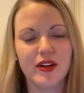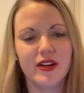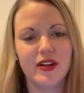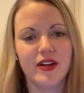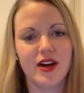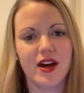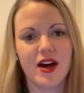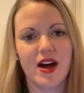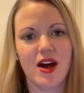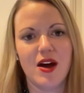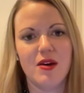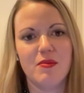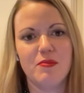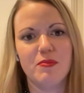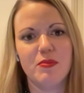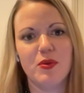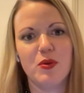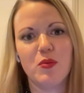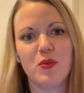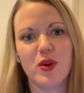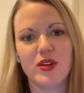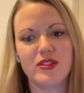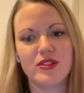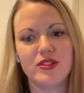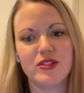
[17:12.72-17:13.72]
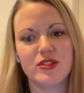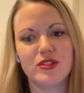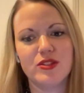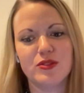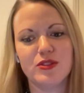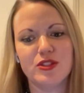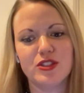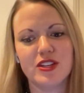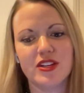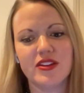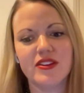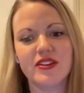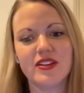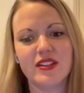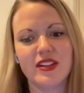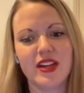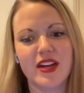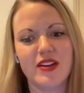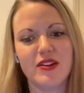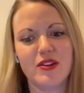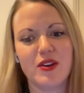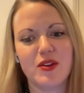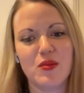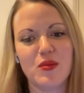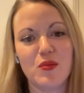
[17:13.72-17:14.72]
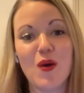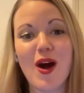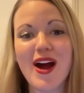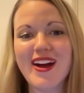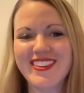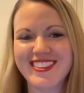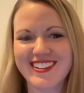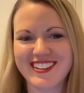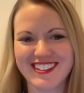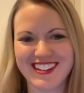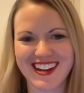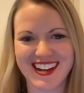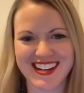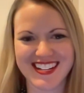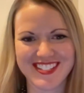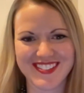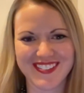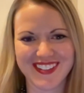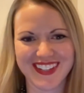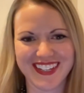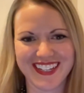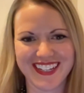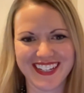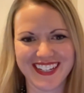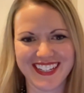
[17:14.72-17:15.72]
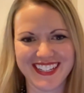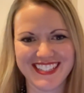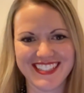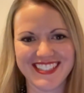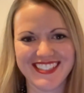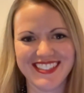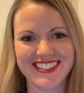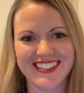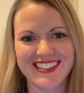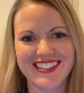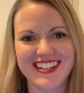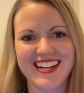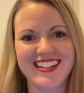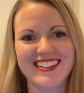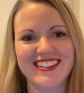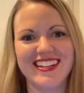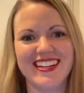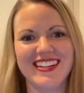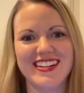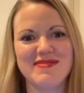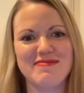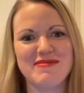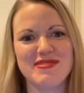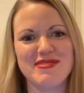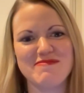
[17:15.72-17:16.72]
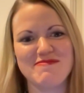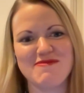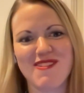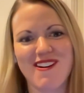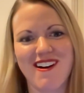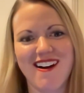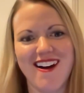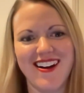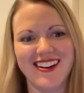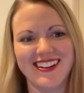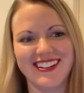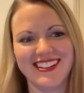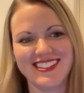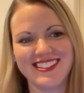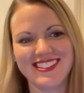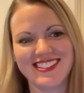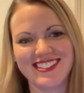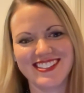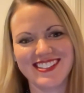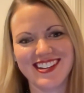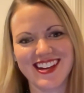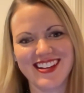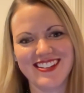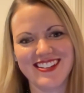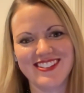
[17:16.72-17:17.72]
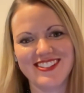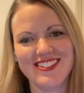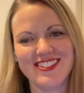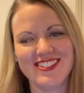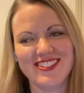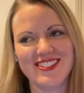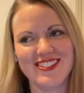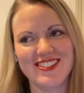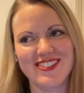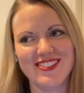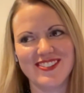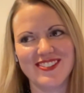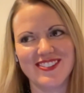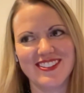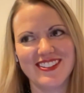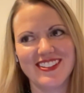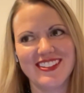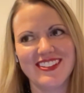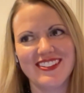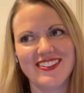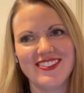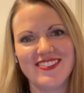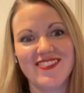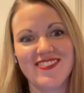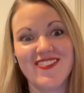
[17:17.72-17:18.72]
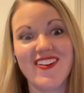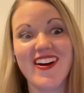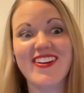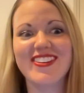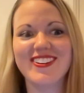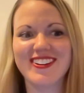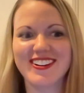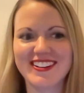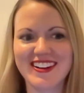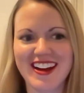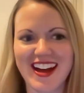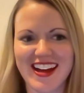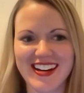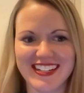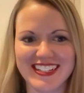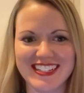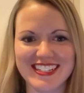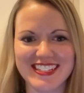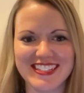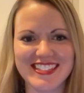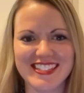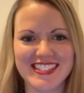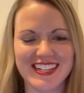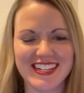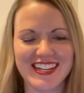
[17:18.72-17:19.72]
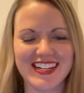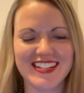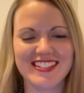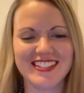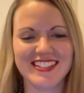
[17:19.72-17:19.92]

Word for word: um, but once you shed the light on why they're not doing it mm-hmm. then they can be more honest as to whether or not it needs to get